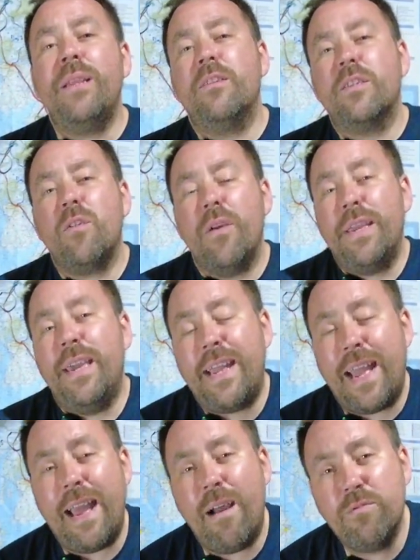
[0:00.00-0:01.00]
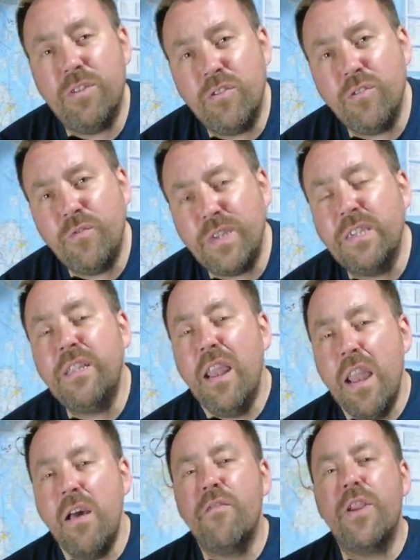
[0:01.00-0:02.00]
the sidekick how to do things
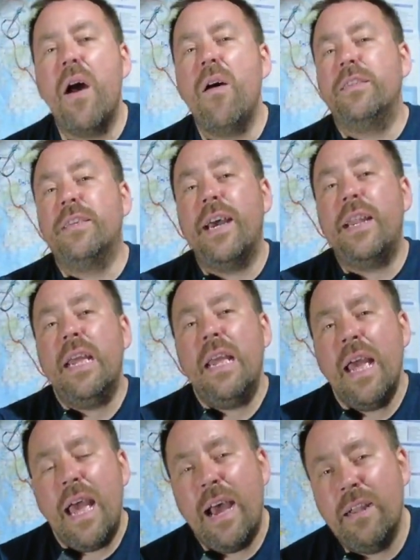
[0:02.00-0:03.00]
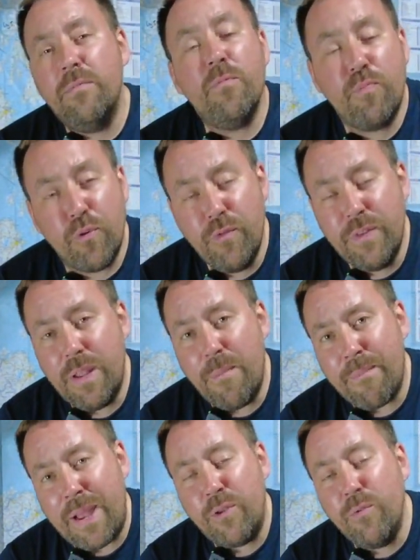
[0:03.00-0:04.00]
11 out of 10 and proving that
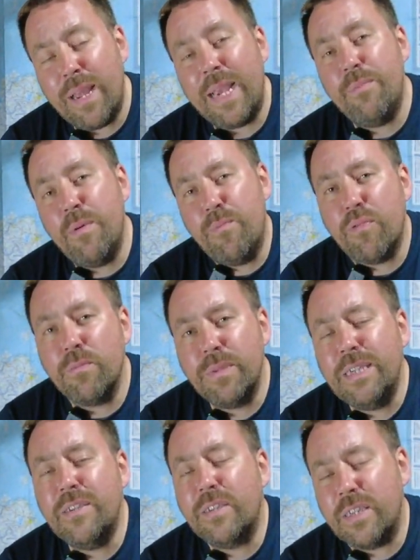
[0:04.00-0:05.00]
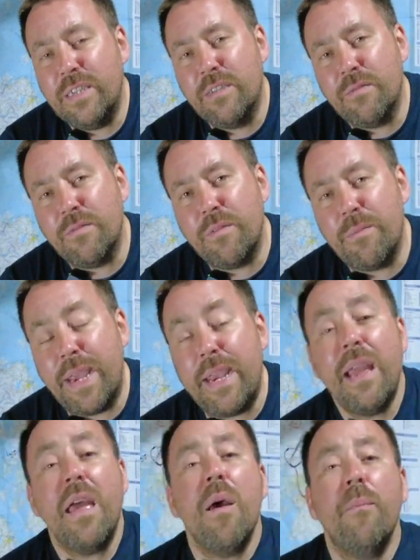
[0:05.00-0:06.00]
manual labour probably just isn't for me.
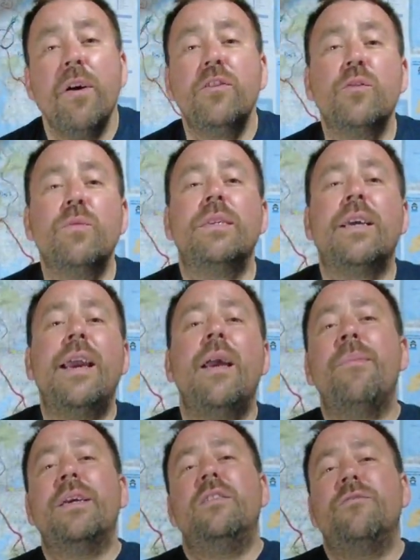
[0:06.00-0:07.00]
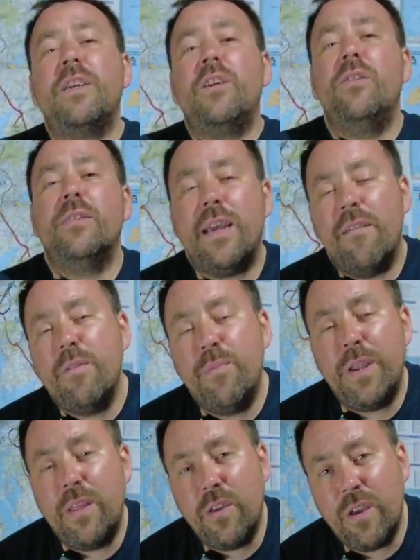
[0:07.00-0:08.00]
But I just want to say a massive thank you to
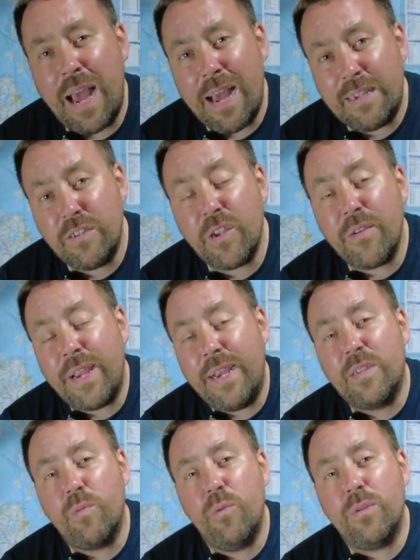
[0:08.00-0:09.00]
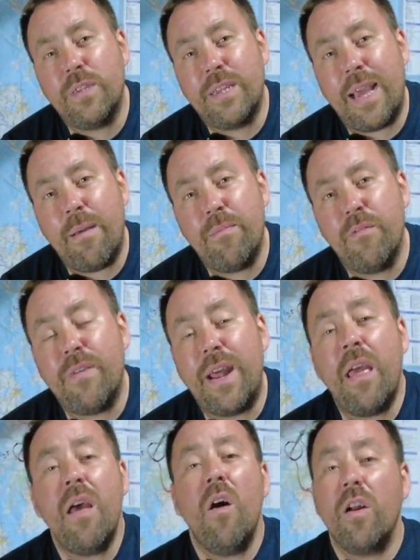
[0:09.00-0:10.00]
everybody that has donated towards the camper van.
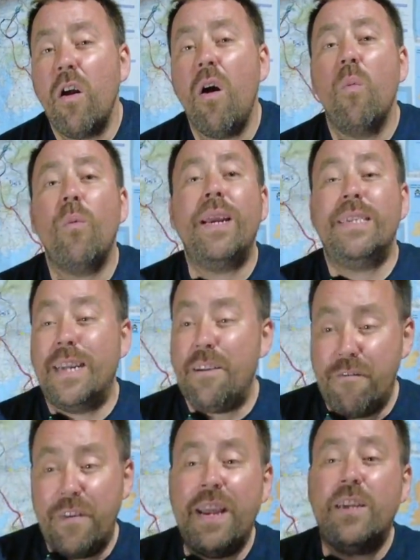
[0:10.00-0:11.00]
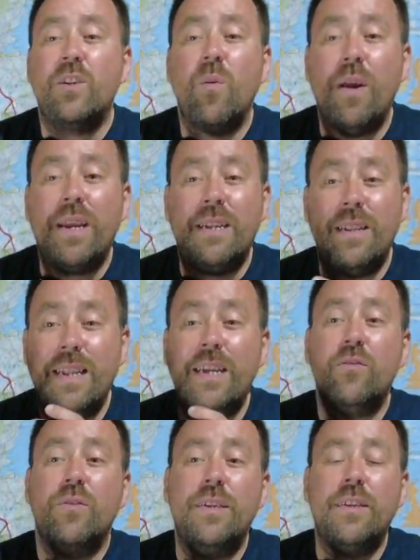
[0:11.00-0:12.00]
I can't wait to get it finished so I can
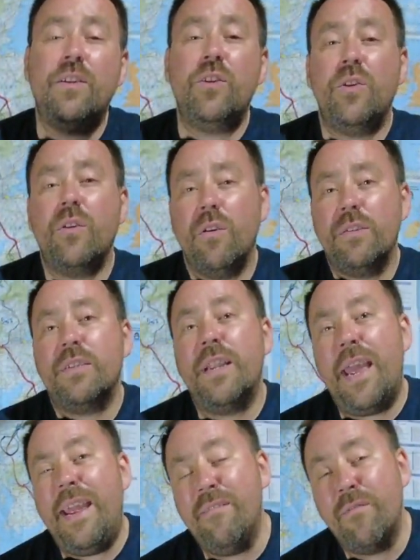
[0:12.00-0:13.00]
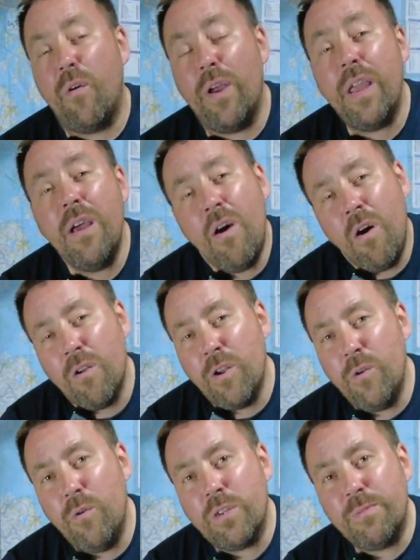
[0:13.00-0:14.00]
literally send you guys an invite on an
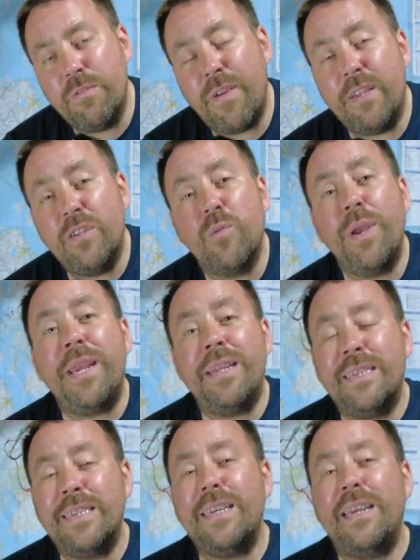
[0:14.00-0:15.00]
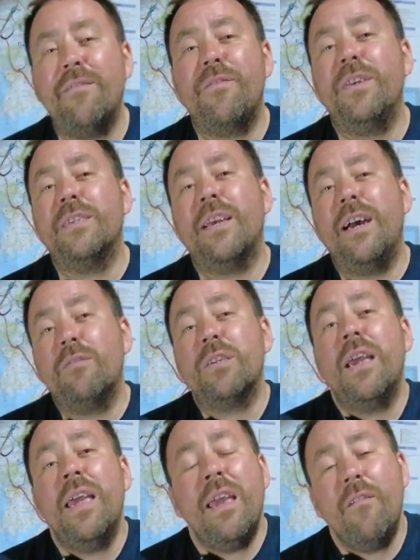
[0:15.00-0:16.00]
awesome adventure where you can see it for yourselves.
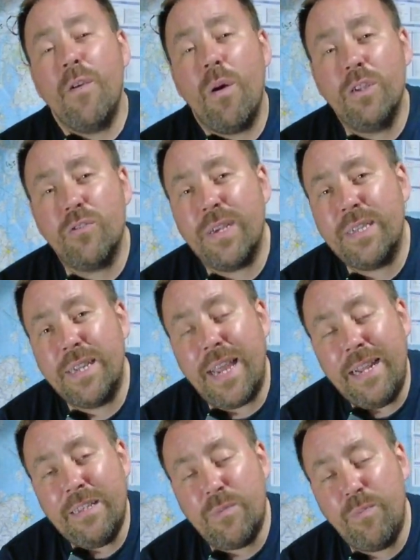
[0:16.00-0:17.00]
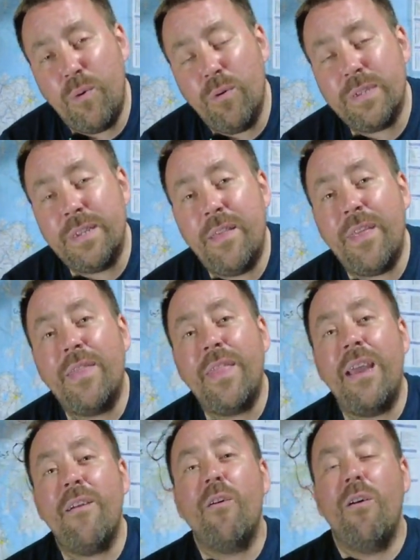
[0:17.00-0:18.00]
If you're interested in supporting it, then
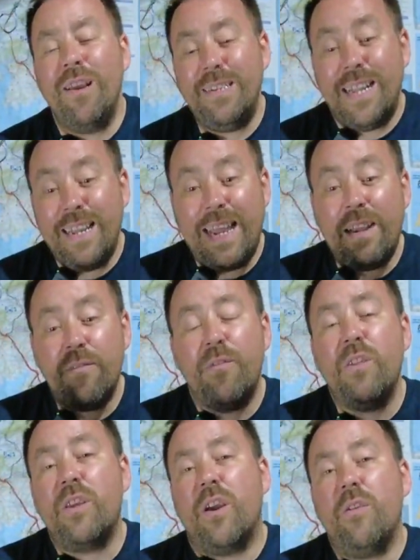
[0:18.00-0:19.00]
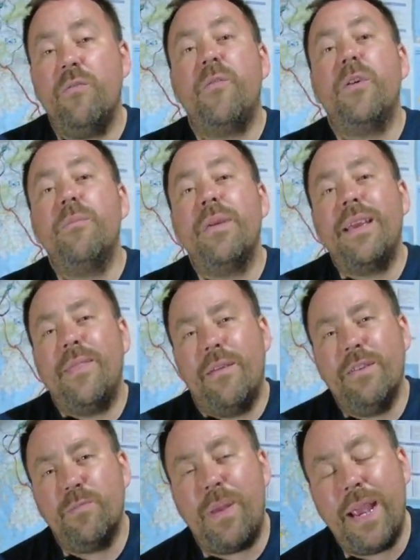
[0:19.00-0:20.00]
there is a link for the GoFundMe and there
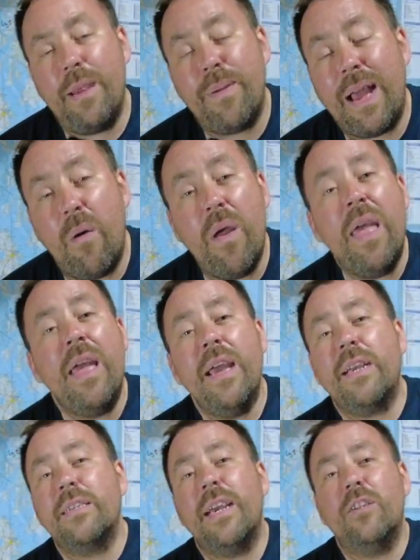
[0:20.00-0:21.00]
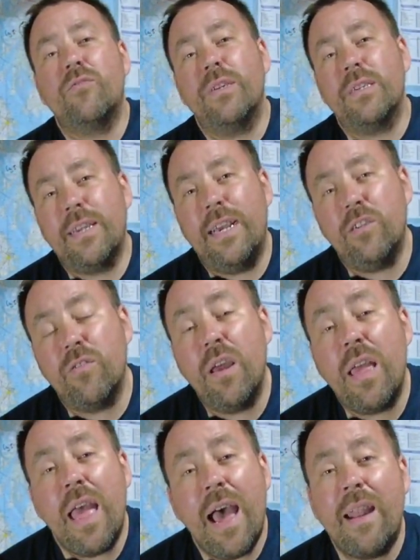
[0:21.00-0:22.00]
is PayPal, etc, etc,
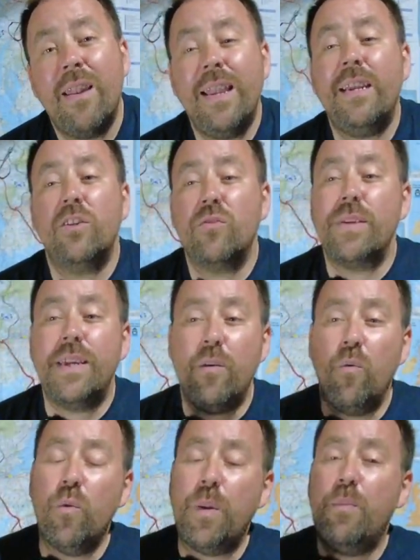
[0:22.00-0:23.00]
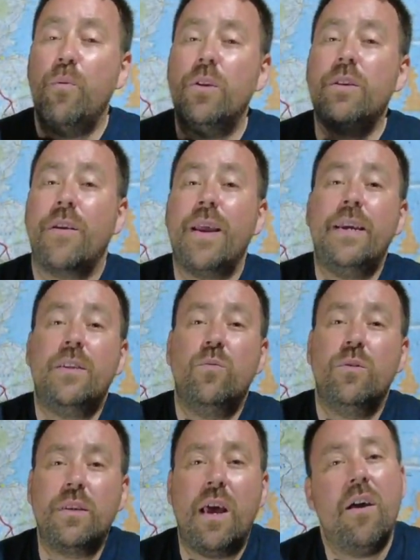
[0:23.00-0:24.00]
and literally all the people that donate
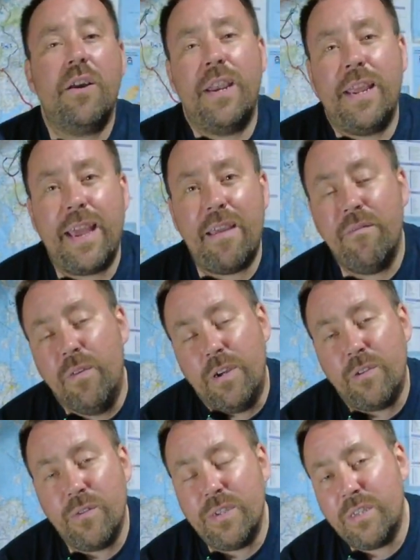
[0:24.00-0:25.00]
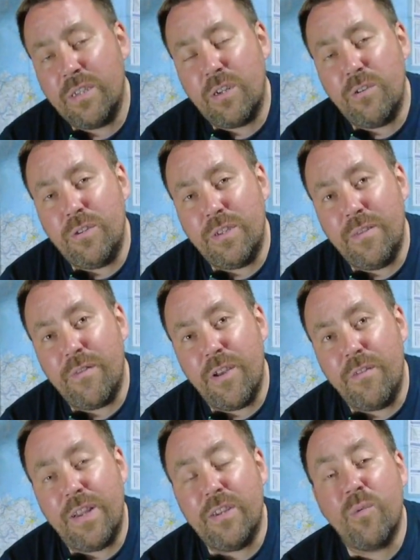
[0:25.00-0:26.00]
towards that are going to get invited on this exclusive
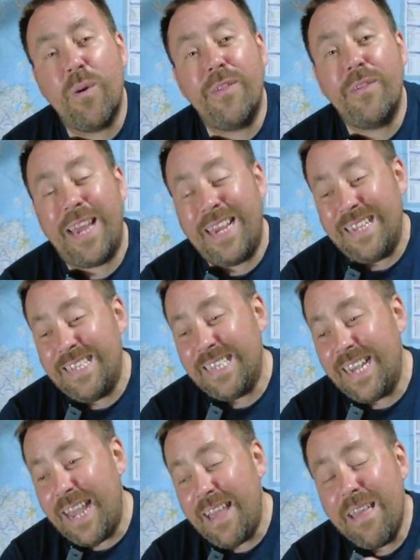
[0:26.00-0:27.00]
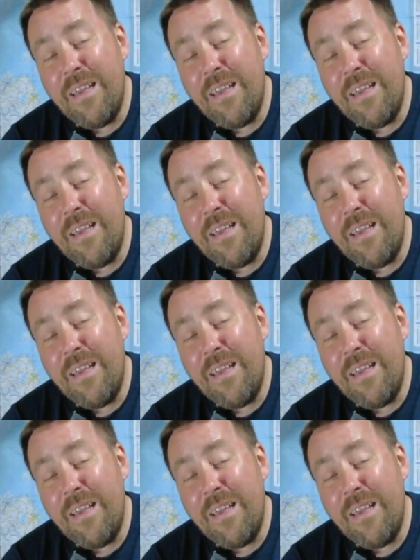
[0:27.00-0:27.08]
adventure where they can see it